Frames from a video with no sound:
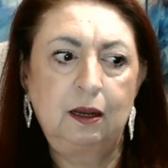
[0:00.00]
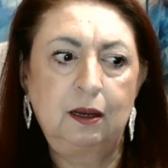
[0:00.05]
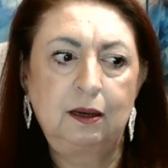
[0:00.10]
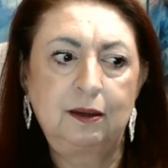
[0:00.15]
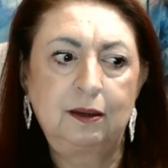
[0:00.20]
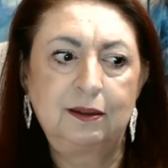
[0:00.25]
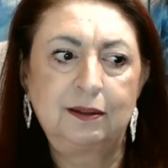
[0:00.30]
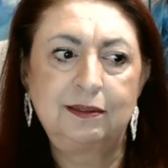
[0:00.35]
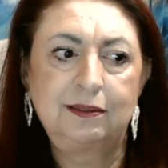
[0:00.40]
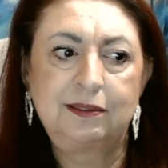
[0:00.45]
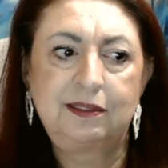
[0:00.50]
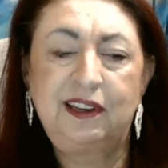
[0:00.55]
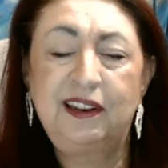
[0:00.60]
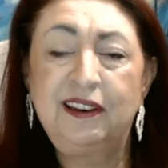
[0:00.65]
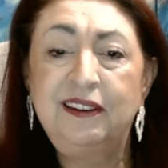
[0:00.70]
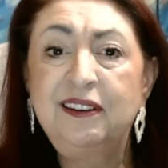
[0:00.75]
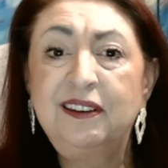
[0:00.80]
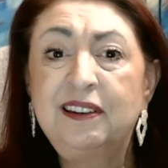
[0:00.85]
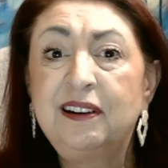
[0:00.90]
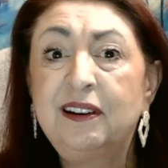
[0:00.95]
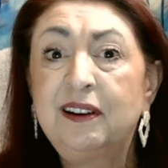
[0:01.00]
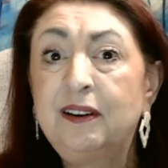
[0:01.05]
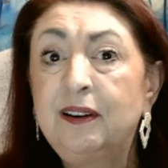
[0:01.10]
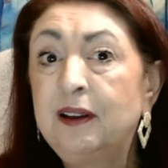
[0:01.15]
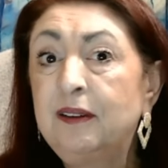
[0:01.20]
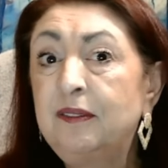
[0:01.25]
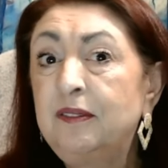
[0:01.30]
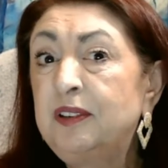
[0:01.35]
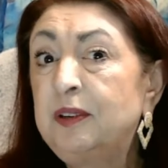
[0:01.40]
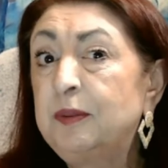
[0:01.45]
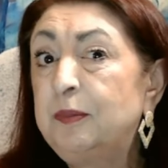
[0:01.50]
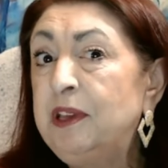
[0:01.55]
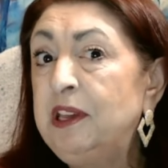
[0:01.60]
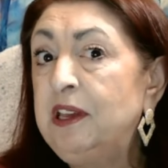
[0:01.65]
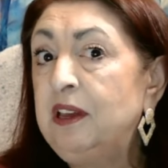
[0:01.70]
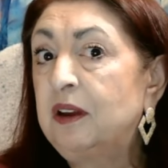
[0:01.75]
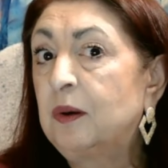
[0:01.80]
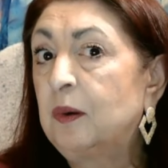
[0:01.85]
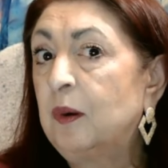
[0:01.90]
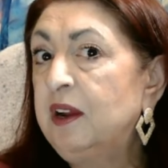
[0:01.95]
didn't turn out to
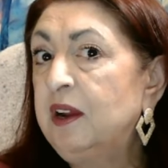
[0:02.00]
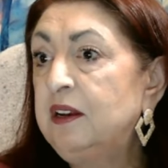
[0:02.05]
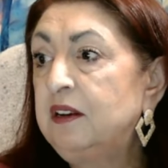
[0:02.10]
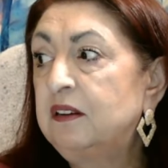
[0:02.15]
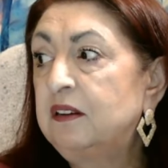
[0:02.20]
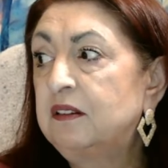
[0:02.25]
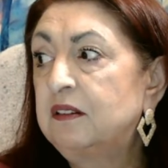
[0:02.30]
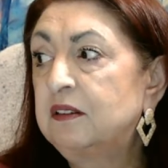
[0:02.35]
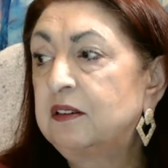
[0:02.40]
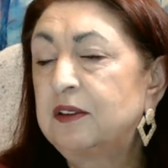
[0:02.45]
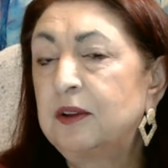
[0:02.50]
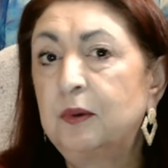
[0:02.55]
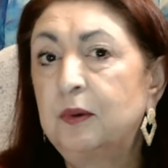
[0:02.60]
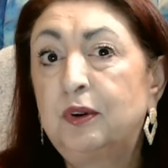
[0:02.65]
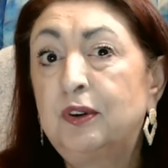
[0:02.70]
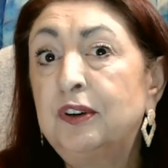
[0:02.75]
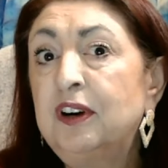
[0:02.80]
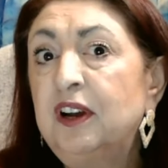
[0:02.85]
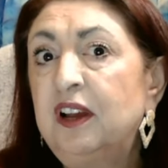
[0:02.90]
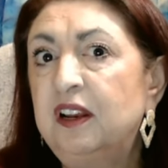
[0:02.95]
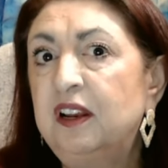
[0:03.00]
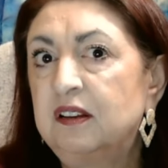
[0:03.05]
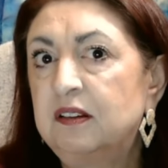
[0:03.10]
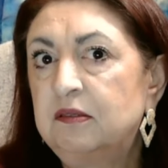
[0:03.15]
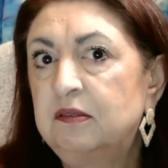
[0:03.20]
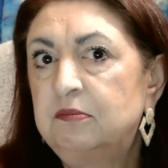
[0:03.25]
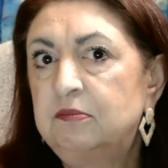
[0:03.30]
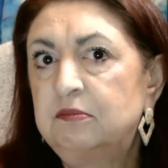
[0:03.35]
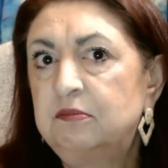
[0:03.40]
be quite so good.